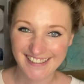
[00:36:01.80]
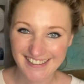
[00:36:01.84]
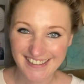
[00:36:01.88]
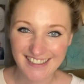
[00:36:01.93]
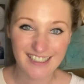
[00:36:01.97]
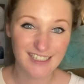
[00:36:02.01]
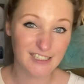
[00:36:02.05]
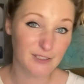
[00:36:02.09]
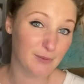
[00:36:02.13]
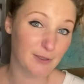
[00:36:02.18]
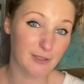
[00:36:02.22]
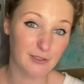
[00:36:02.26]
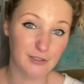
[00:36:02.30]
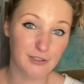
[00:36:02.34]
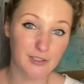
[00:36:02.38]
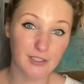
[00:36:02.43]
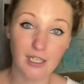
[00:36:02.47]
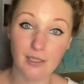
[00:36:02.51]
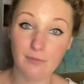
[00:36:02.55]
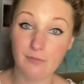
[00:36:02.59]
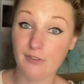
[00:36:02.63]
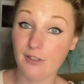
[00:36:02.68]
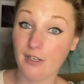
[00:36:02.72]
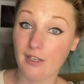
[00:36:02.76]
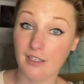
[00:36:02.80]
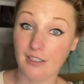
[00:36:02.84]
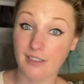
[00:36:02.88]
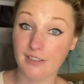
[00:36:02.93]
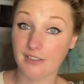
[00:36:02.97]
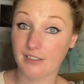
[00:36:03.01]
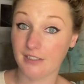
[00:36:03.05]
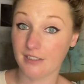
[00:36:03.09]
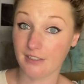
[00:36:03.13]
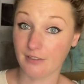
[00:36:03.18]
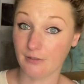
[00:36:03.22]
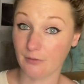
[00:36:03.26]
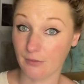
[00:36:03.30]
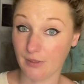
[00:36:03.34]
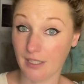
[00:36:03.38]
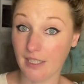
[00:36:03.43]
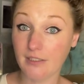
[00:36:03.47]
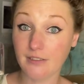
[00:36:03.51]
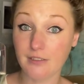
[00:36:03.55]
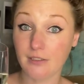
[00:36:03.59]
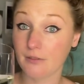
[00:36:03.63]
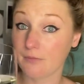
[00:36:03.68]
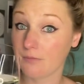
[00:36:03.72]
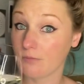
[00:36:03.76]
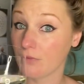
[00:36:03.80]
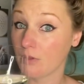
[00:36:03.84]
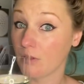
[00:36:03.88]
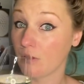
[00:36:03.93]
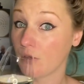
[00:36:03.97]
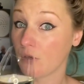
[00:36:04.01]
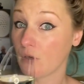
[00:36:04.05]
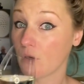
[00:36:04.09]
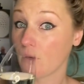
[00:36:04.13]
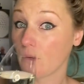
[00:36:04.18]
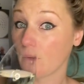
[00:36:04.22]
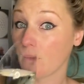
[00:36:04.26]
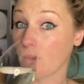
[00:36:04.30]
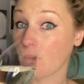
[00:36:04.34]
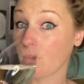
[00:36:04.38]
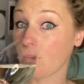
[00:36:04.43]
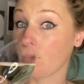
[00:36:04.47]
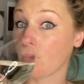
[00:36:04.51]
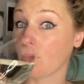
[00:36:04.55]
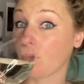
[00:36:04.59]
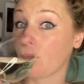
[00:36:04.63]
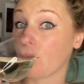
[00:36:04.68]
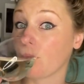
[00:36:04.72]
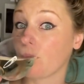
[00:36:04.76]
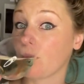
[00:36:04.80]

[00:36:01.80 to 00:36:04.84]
I suppose time flies and all that. Mm.